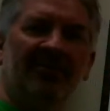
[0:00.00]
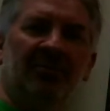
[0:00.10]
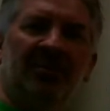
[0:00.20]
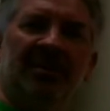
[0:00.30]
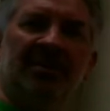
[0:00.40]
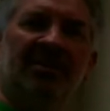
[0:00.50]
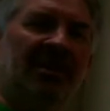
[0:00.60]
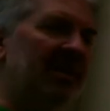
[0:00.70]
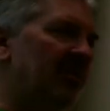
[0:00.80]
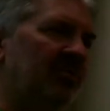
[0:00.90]
degrees,
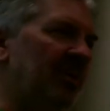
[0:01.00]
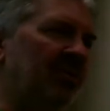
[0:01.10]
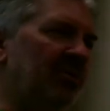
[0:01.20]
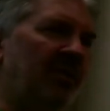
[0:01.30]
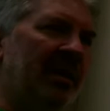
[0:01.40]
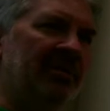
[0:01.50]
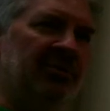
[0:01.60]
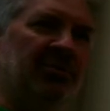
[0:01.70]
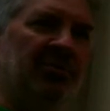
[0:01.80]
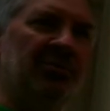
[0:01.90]
we don't know how to
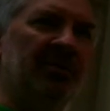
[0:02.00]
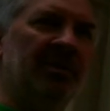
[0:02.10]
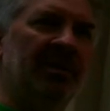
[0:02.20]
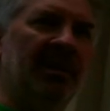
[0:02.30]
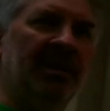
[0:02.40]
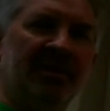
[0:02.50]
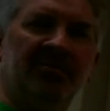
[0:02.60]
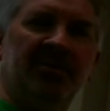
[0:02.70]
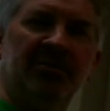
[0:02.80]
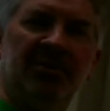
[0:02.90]
do unless
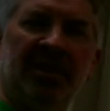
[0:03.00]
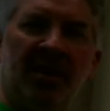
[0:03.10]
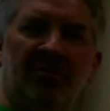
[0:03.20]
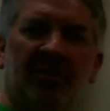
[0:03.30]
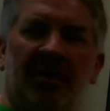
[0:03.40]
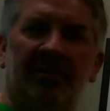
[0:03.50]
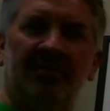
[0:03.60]
we use a calculator,